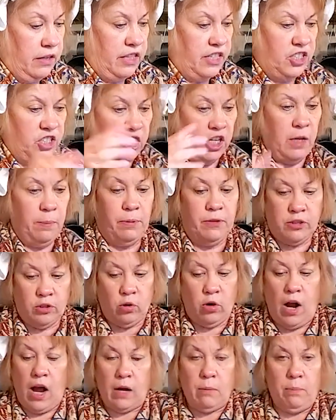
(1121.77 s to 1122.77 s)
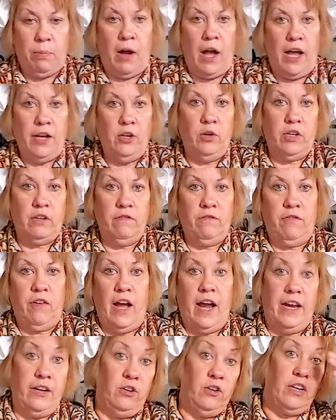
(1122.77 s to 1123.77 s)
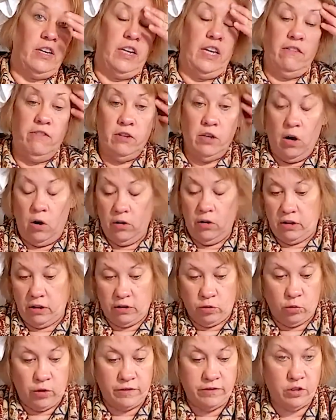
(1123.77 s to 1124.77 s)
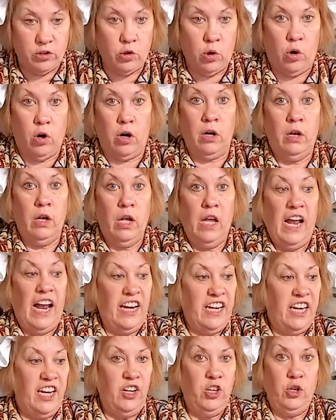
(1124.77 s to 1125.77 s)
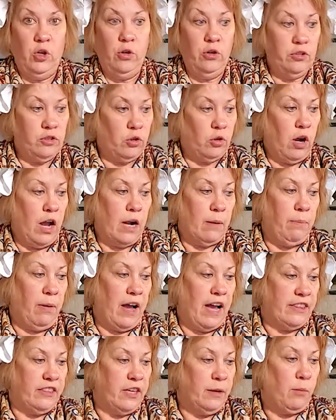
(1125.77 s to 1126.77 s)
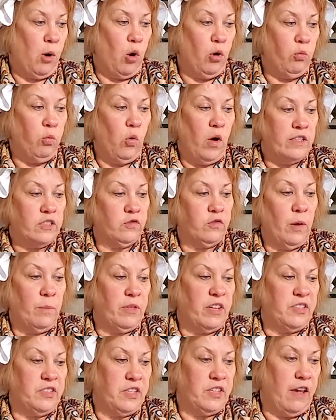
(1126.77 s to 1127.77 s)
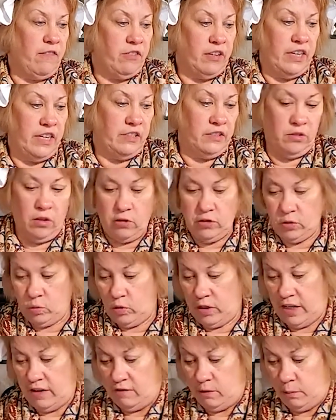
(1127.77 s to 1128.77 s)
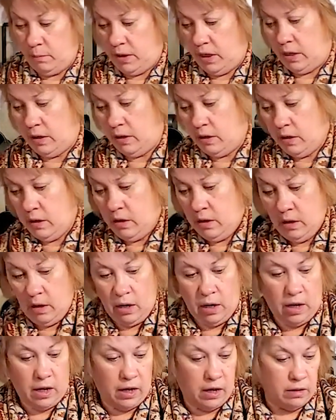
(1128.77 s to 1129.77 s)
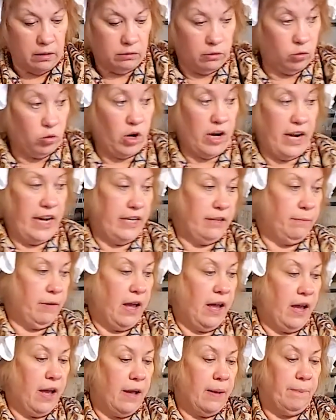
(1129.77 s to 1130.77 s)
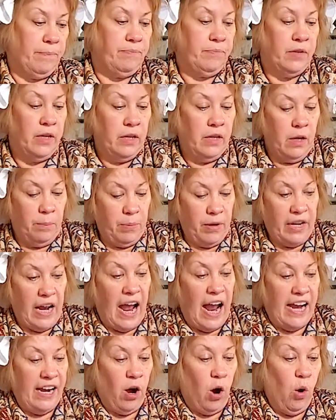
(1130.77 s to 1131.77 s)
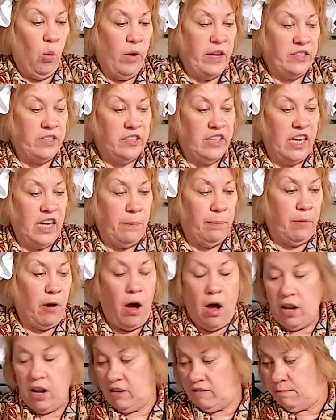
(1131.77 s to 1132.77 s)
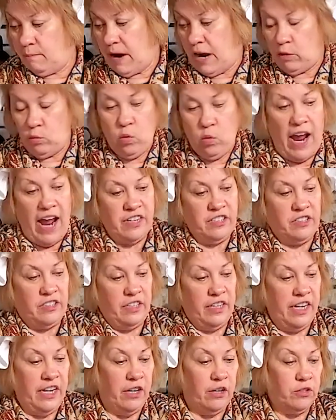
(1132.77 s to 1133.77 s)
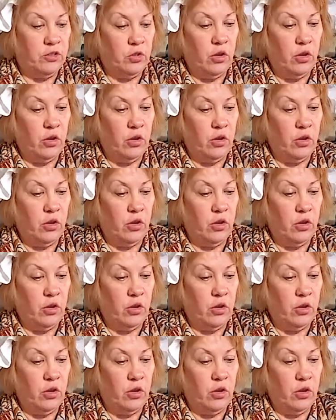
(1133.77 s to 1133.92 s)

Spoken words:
The cheapest crock pot you can find. You can even go to the thrift store and get a used crock pot. Them old ones from the 70s, those would even be great. But I always keep all of my wax in here.